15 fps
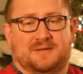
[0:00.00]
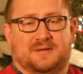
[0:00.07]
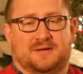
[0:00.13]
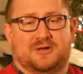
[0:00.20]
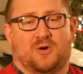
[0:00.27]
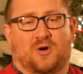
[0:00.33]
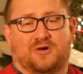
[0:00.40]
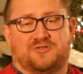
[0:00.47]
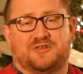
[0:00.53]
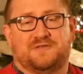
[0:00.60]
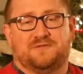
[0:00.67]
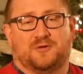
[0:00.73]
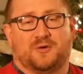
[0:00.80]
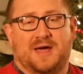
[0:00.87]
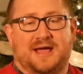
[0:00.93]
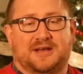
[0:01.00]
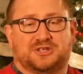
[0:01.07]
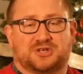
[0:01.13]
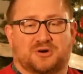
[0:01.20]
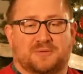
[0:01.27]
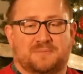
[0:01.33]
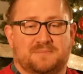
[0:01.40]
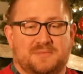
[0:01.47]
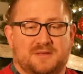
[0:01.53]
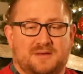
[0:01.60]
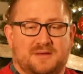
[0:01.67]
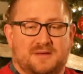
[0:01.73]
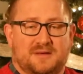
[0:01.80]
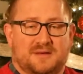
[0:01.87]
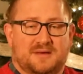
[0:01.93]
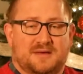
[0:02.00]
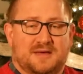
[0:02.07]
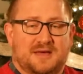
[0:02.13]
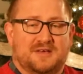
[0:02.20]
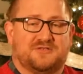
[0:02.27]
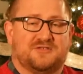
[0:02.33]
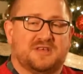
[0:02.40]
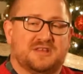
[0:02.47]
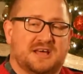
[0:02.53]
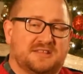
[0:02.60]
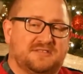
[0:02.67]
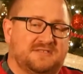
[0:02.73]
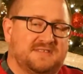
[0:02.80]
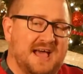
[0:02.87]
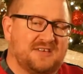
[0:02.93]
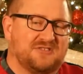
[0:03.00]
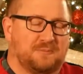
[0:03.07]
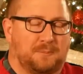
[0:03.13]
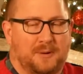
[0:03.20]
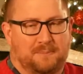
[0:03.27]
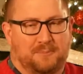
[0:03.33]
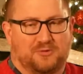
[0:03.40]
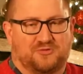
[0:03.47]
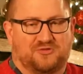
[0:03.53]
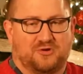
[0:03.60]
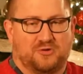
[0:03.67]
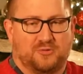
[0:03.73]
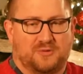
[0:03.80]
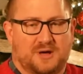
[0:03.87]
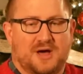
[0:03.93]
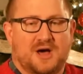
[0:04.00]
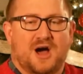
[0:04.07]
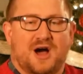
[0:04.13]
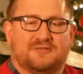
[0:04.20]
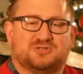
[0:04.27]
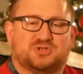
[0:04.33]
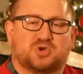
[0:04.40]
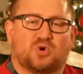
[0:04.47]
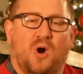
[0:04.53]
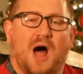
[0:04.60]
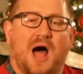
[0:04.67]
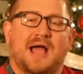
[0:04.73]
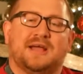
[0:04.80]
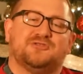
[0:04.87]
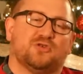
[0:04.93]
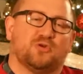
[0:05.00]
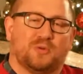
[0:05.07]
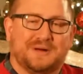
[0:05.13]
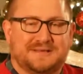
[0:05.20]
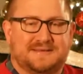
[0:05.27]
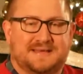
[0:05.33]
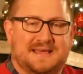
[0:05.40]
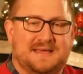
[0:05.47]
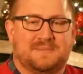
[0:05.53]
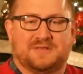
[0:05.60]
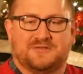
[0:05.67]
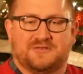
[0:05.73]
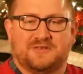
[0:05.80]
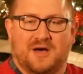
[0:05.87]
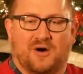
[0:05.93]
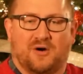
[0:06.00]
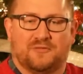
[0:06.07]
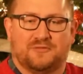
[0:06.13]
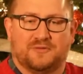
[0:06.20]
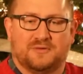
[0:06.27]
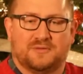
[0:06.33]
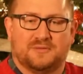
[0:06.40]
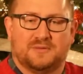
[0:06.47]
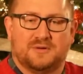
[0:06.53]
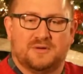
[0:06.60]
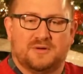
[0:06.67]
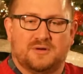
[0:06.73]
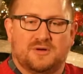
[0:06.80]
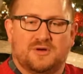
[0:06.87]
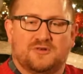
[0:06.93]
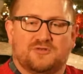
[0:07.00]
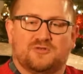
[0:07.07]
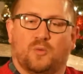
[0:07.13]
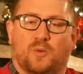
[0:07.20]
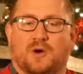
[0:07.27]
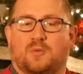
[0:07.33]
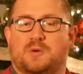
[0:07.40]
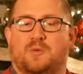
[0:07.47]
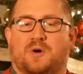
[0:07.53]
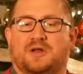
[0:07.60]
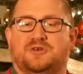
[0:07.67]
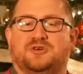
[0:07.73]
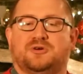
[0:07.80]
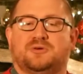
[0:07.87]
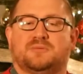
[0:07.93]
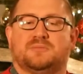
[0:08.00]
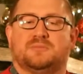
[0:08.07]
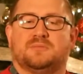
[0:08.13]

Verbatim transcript: You know, our sinful nature is in a desperate pursuit of trying to redeem itself. So, what do we want to do?